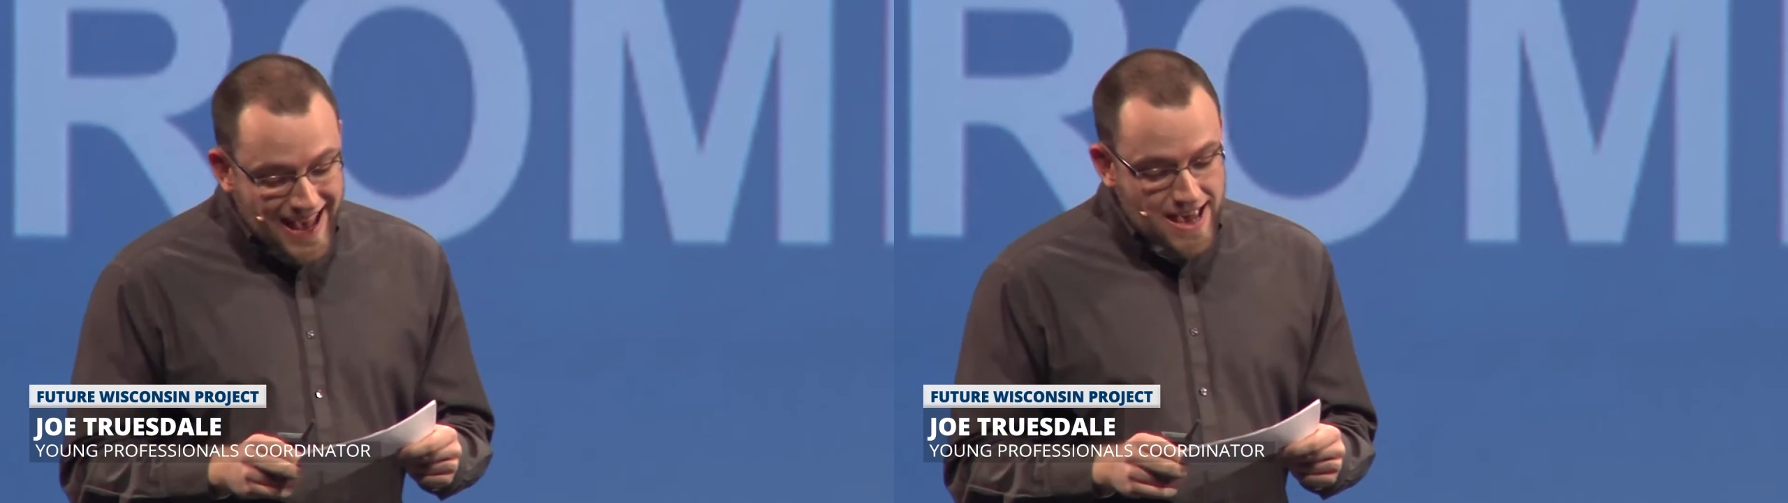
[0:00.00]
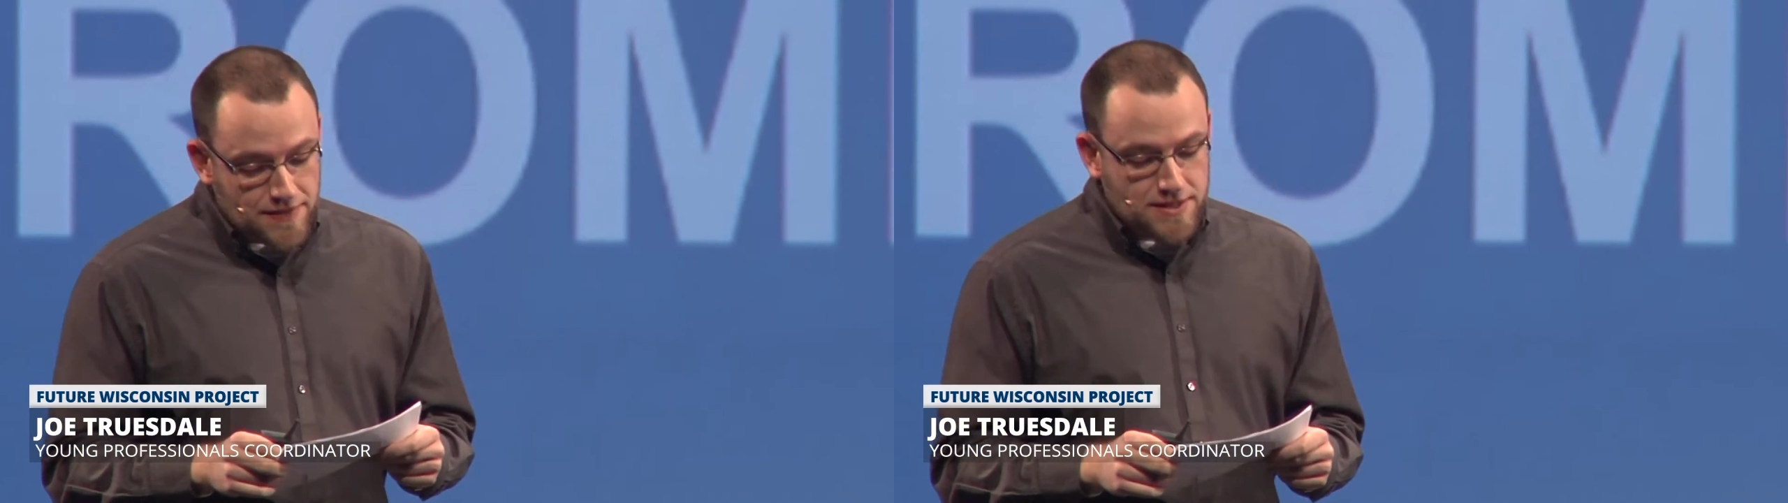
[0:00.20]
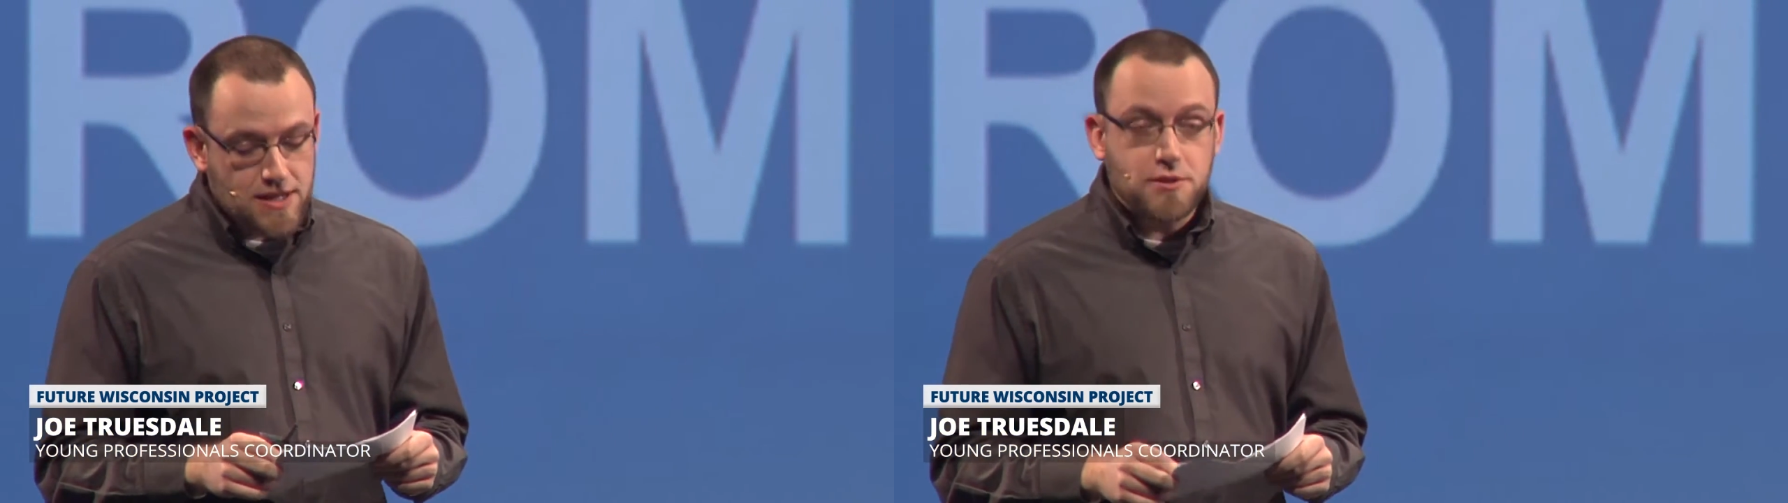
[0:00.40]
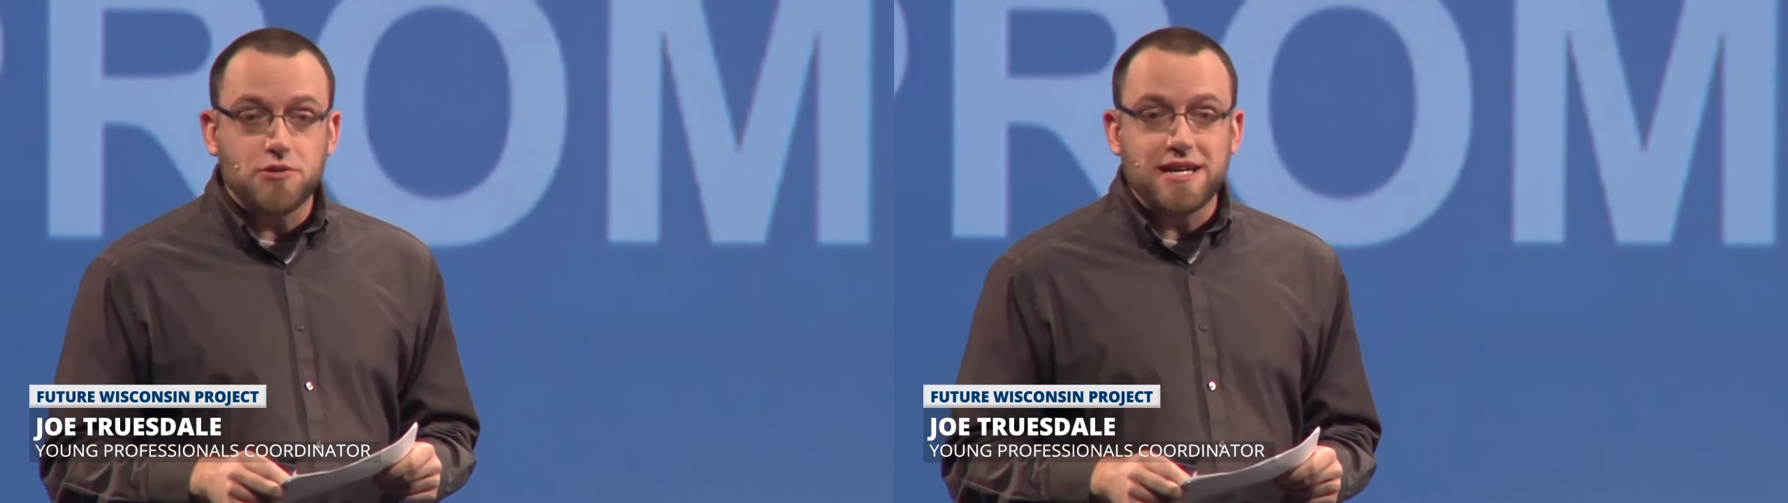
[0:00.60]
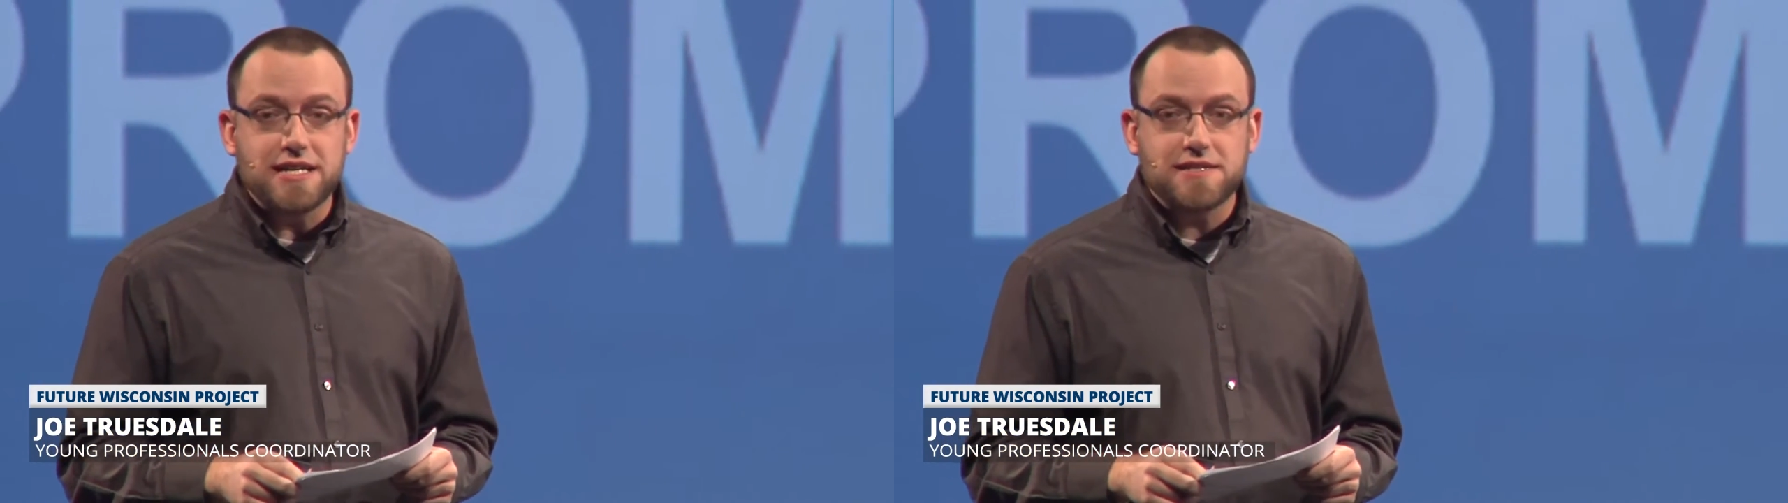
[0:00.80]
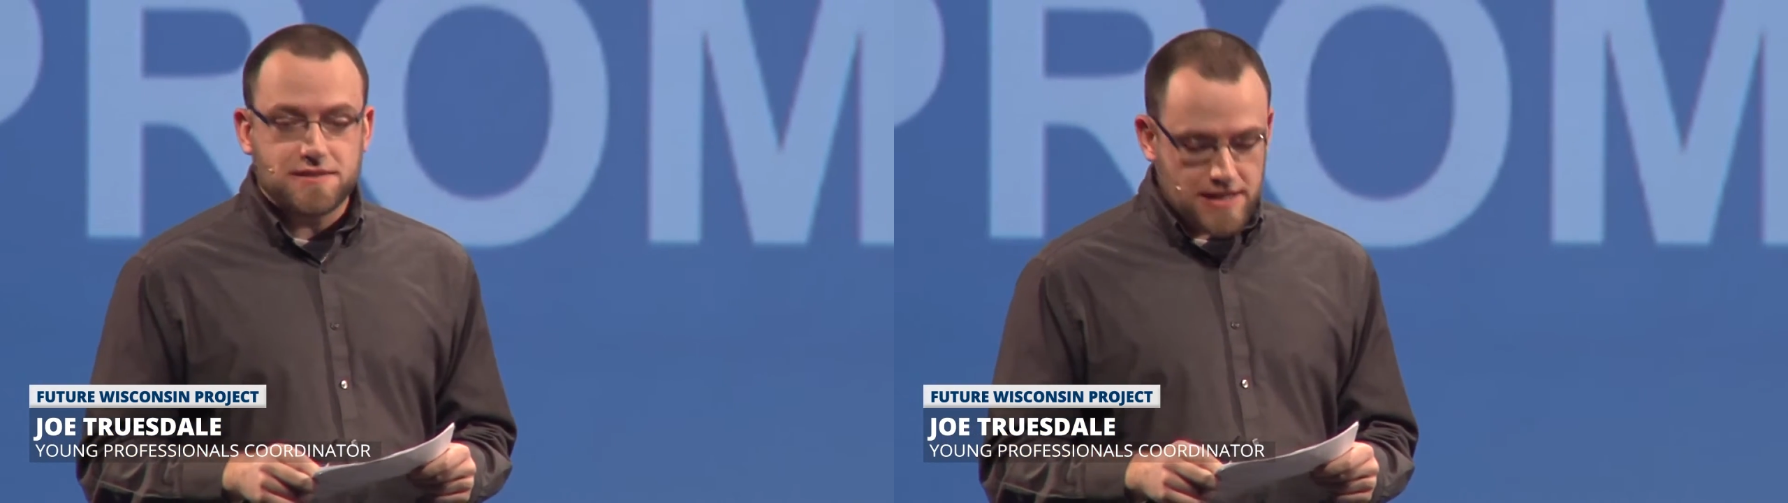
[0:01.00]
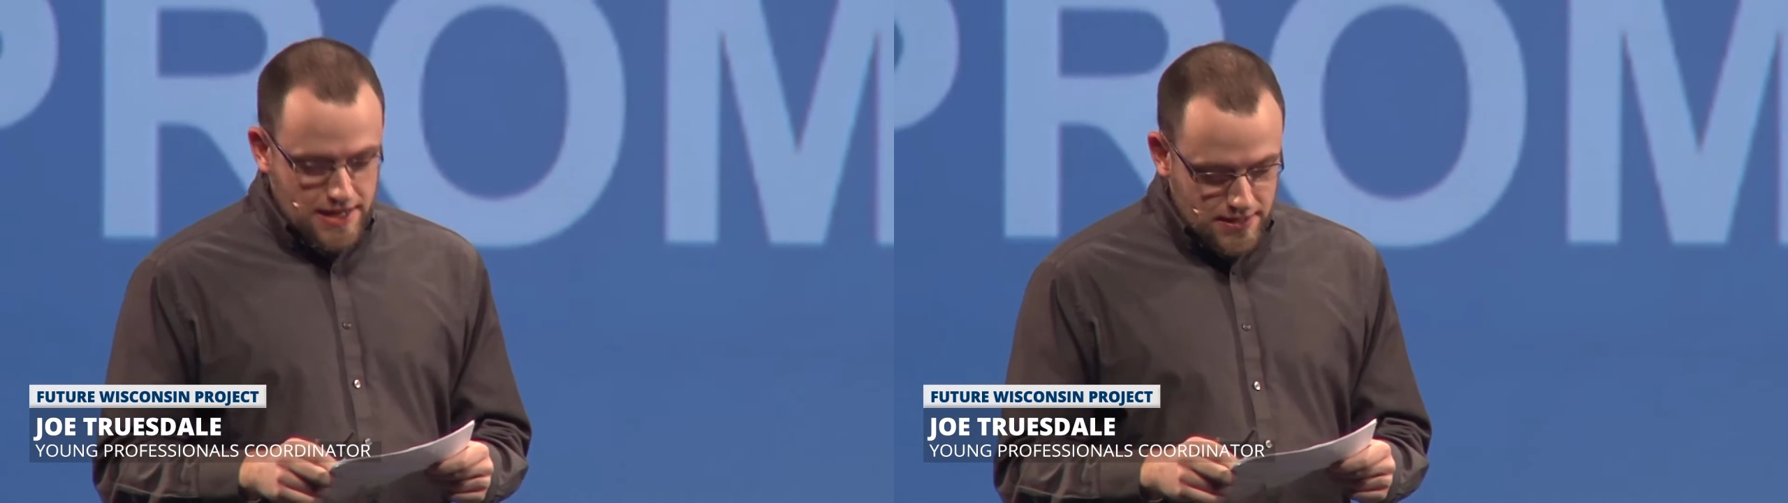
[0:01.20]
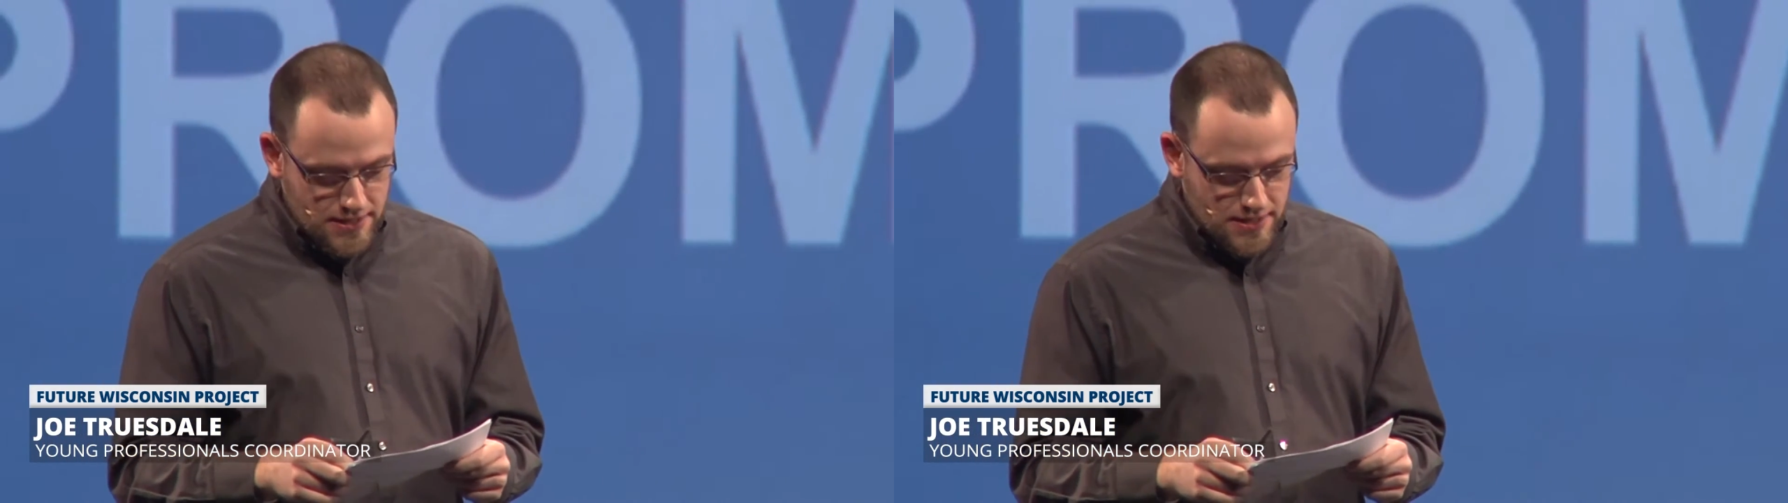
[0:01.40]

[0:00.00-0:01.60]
and the WEDC